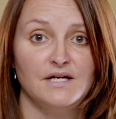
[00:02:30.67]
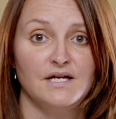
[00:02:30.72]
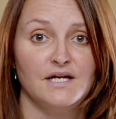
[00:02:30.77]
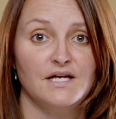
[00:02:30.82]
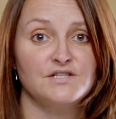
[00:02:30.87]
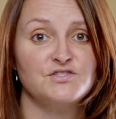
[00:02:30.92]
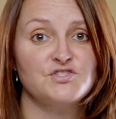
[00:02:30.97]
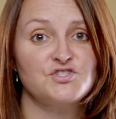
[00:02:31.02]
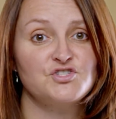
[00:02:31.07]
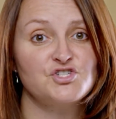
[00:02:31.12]

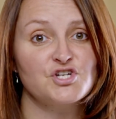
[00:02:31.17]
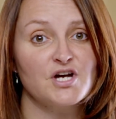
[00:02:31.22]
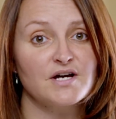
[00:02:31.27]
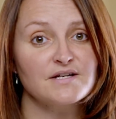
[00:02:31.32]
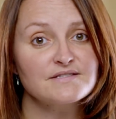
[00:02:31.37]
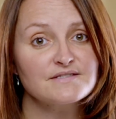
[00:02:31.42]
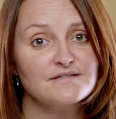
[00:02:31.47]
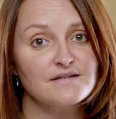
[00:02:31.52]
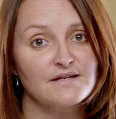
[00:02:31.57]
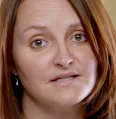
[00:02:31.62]
It's
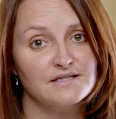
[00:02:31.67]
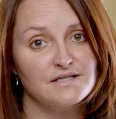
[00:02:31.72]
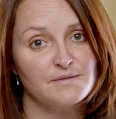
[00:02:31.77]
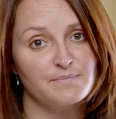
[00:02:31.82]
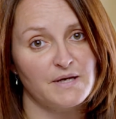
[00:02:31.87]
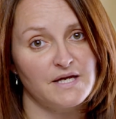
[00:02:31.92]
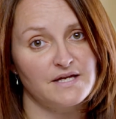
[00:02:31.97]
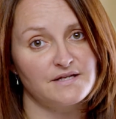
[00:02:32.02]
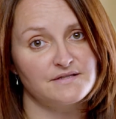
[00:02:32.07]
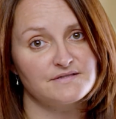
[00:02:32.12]
just like the
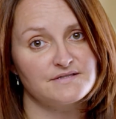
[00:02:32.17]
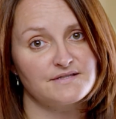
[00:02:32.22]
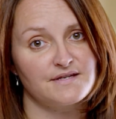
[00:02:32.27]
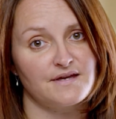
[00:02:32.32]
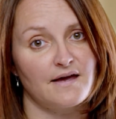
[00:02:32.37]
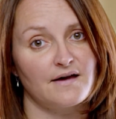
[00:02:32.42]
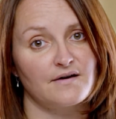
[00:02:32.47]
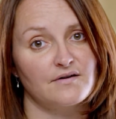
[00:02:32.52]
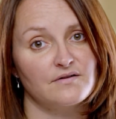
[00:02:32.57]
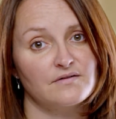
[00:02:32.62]
pain
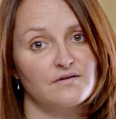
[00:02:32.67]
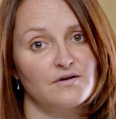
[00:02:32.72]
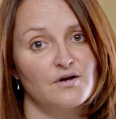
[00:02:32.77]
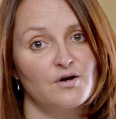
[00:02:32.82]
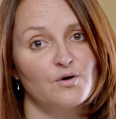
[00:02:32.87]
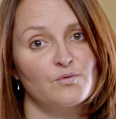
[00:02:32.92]
scale,